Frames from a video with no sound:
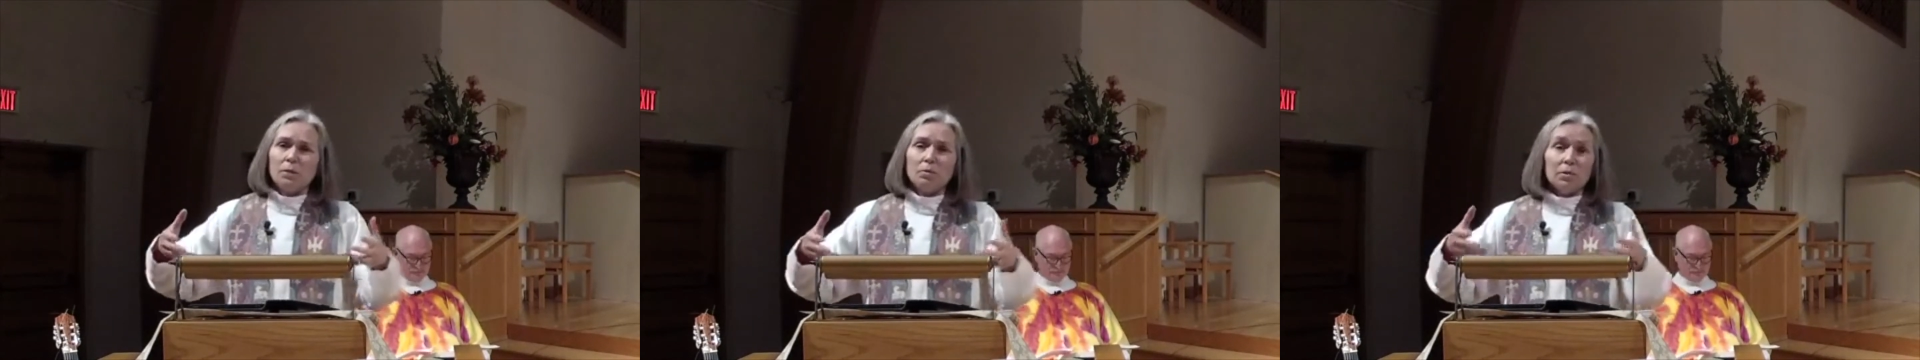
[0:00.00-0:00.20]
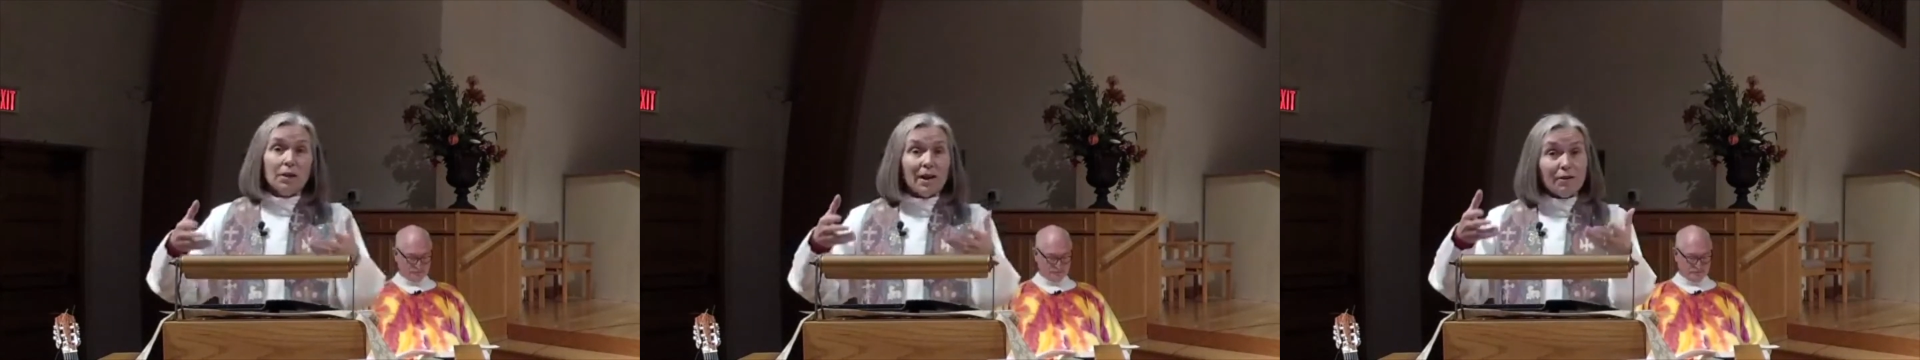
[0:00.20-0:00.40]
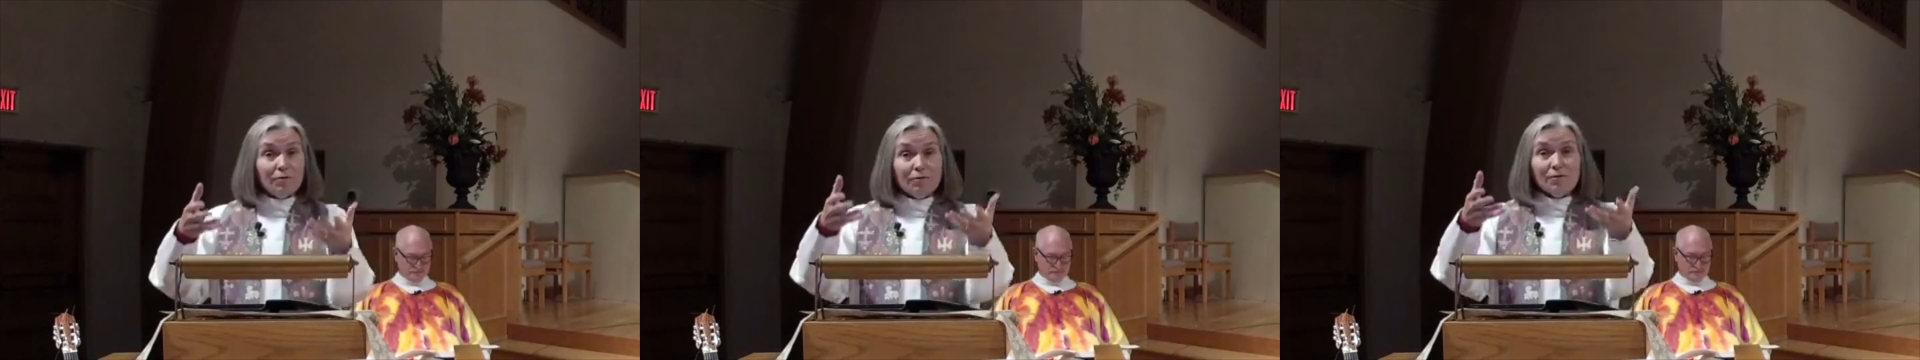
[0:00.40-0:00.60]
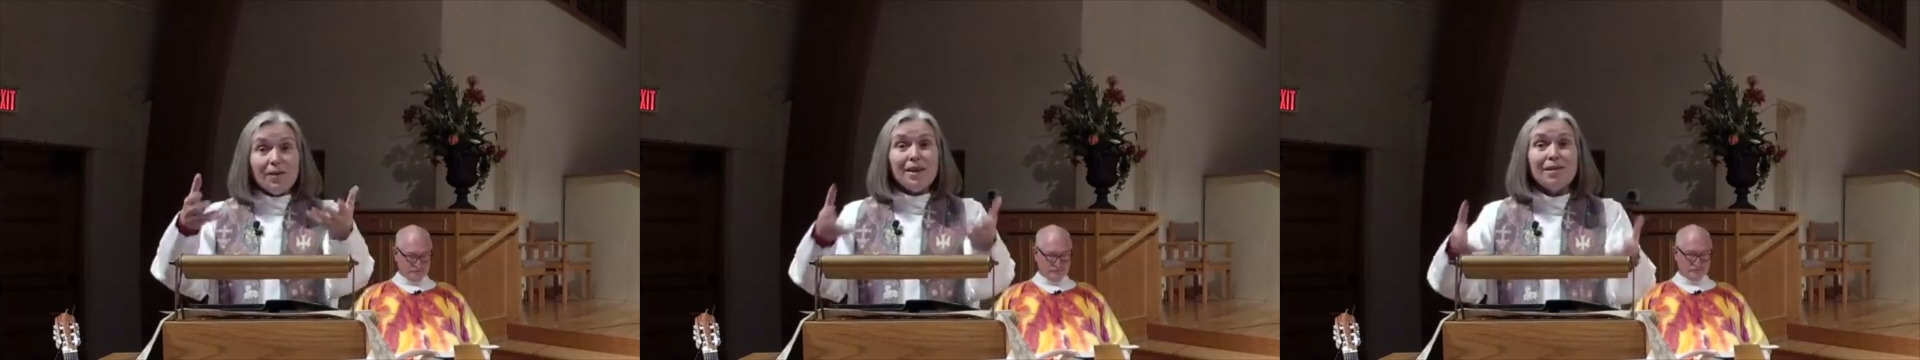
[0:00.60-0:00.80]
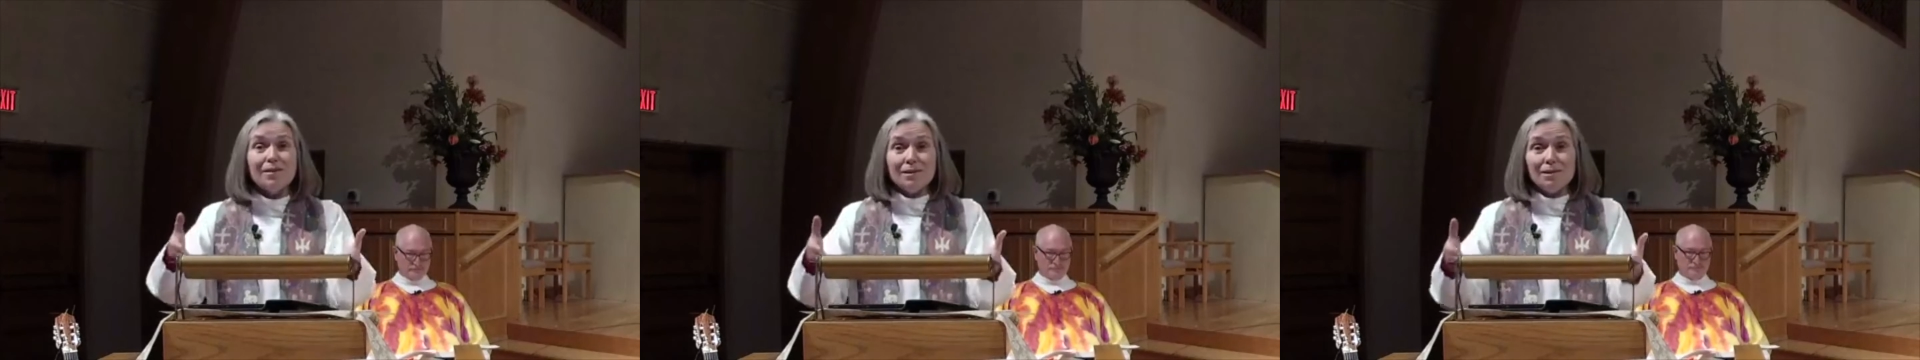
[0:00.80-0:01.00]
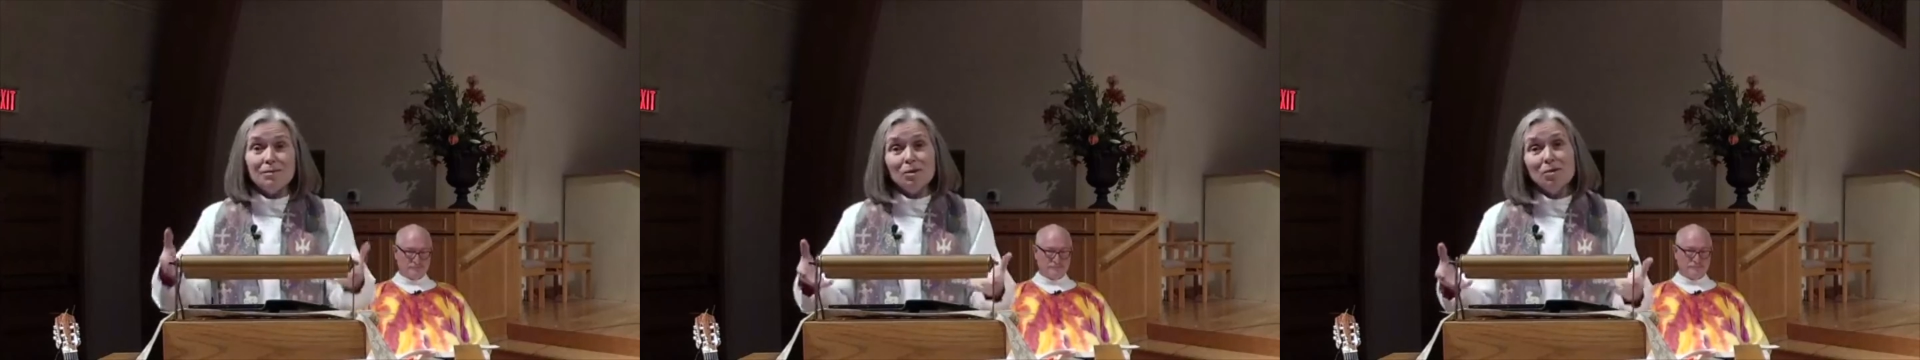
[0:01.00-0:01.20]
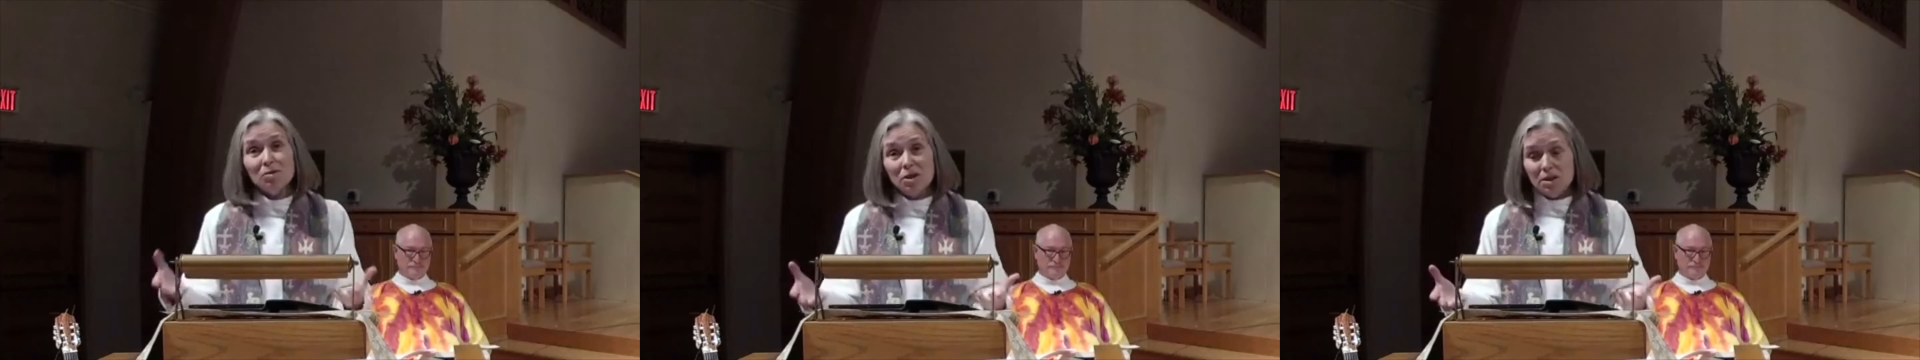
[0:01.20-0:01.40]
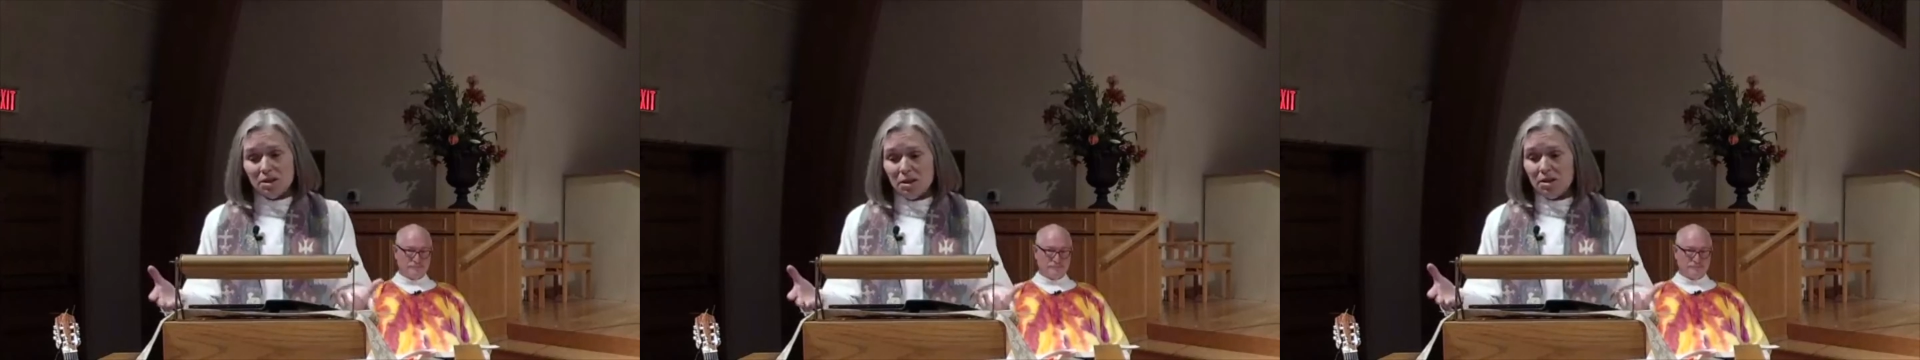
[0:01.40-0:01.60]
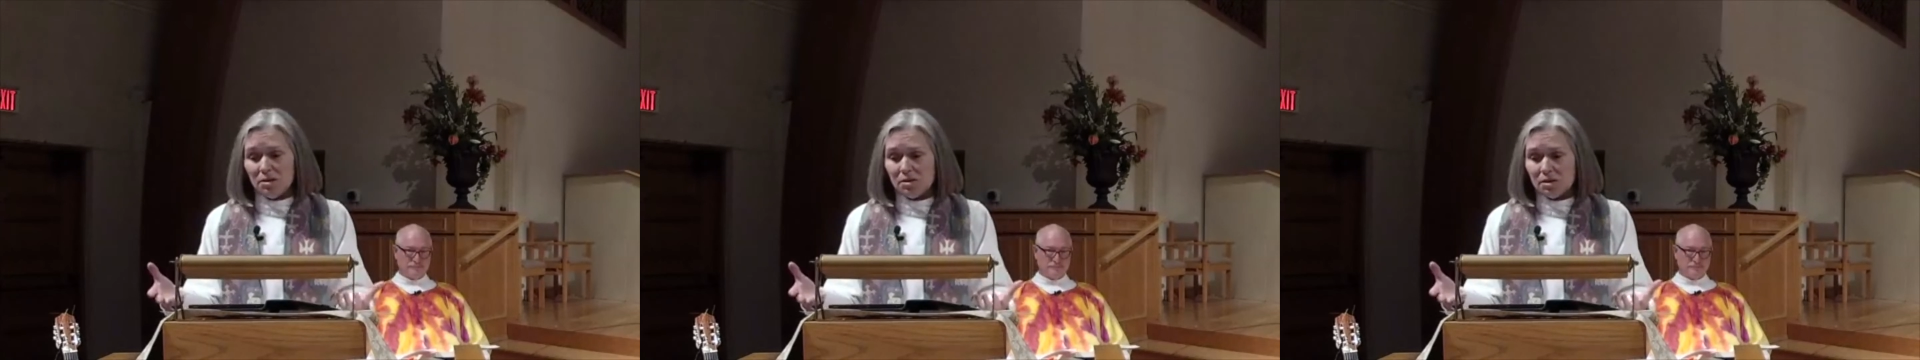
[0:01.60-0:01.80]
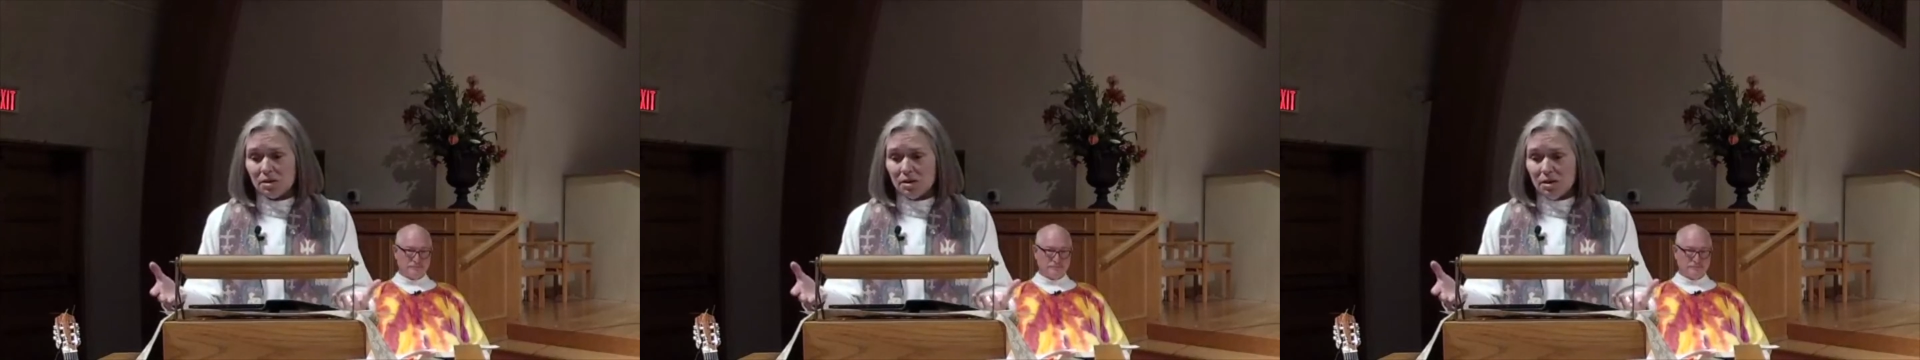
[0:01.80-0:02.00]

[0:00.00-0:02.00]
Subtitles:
like faith communities,